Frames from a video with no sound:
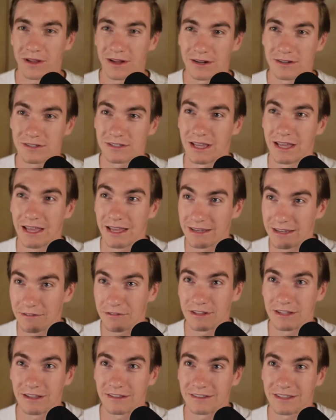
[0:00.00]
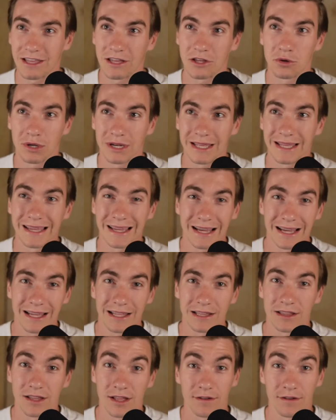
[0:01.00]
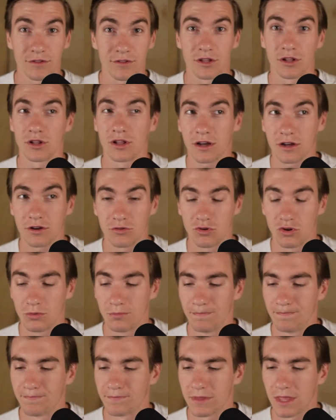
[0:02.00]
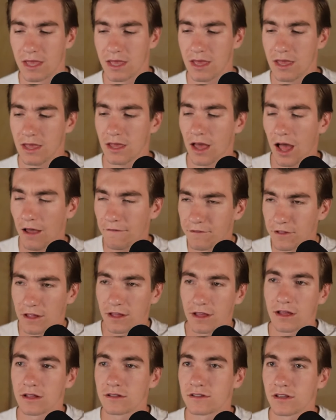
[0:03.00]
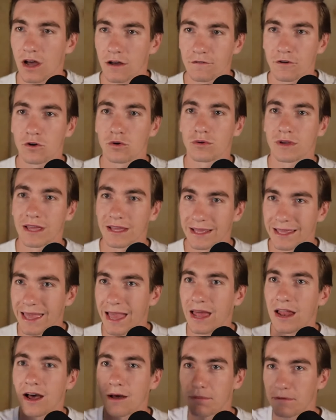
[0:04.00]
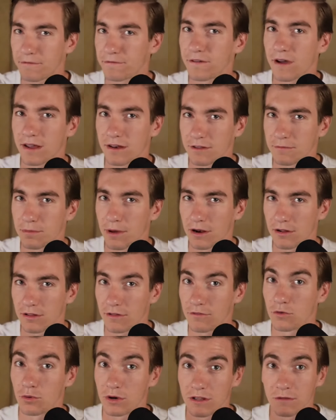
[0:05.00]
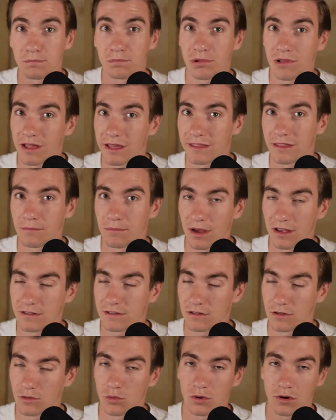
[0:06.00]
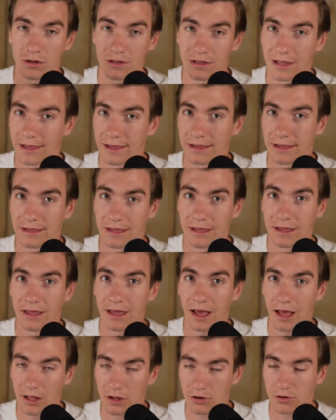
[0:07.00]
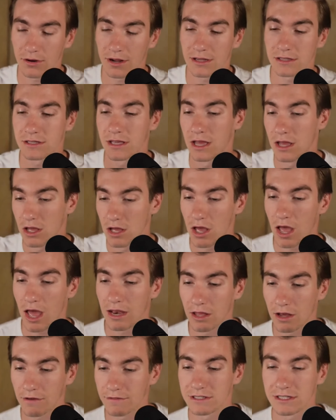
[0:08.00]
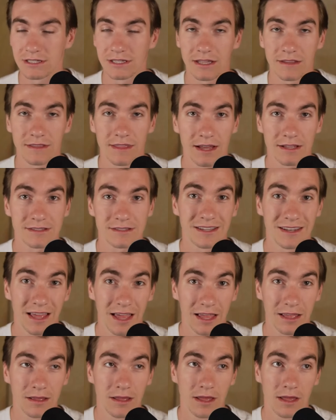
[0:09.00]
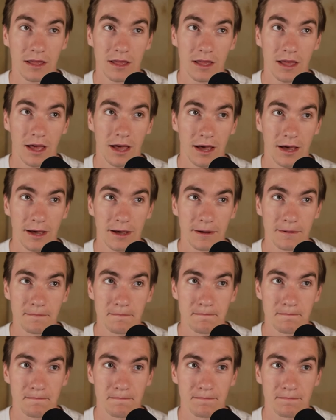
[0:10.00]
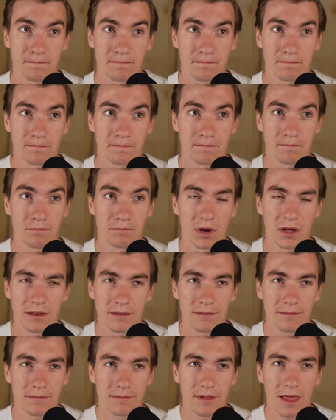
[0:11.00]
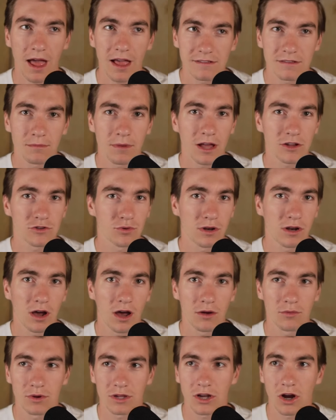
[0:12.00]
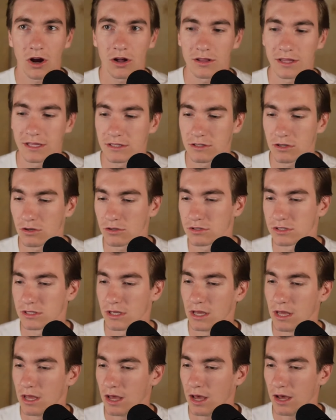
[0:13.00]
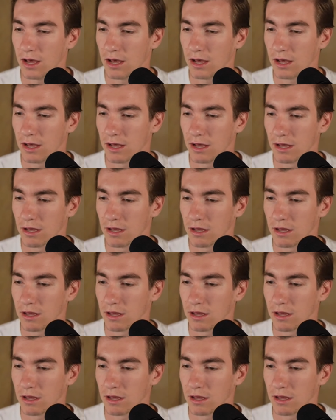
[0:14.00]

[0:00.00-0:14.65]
players, definitely doesn't get you any love in the locker room. I feel like Tiafoe can get up and find his better level when he's playing the best in the world, like Alcaraz. And he obviously did that today. But as the match went on, when Carlitos, the